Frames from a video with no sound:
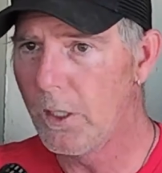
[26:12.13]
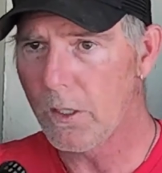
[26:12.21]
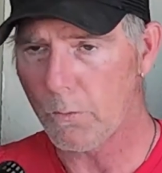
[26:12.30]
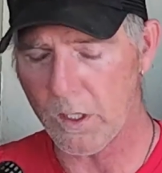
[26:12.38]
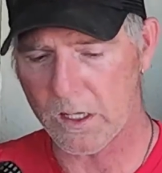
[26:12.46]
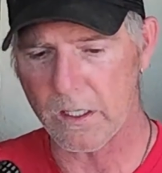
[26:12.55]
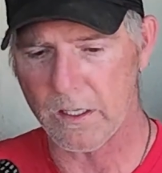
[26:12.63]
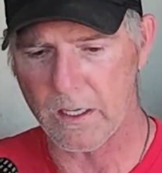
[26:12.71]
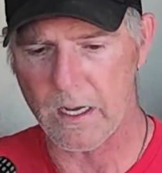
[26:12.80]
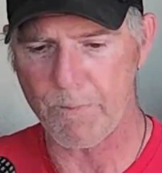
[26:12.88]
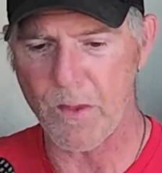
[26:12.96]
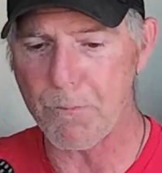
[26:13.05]
with
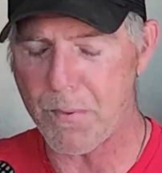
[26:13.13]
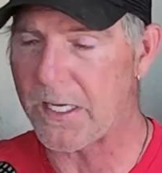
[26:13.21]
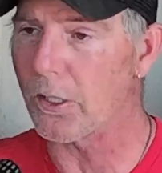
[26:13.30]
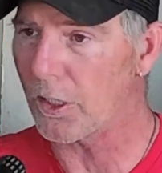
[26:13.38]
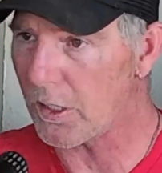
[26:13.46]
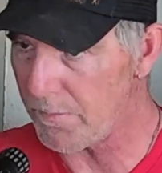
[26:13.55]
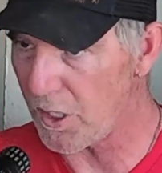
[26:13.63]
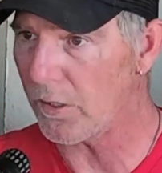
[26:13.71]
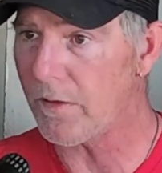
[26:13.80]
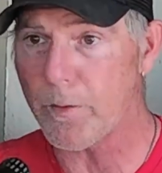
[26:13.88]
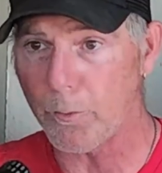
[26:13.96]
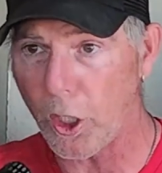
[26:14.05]
the bigger community
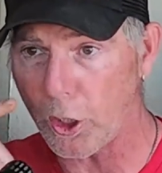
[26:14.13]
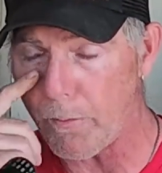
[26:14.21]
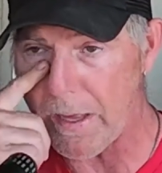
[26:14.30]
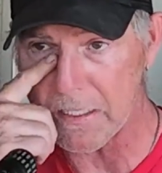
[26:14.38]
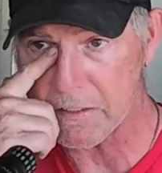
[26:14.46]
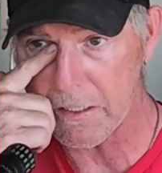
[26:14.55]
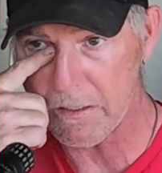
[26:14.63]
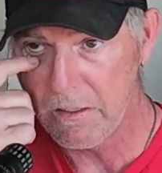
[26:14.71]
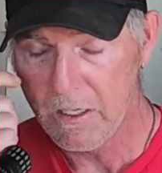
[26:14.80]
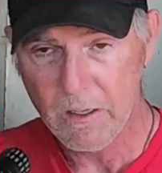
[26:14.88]
of the Morongo Basin,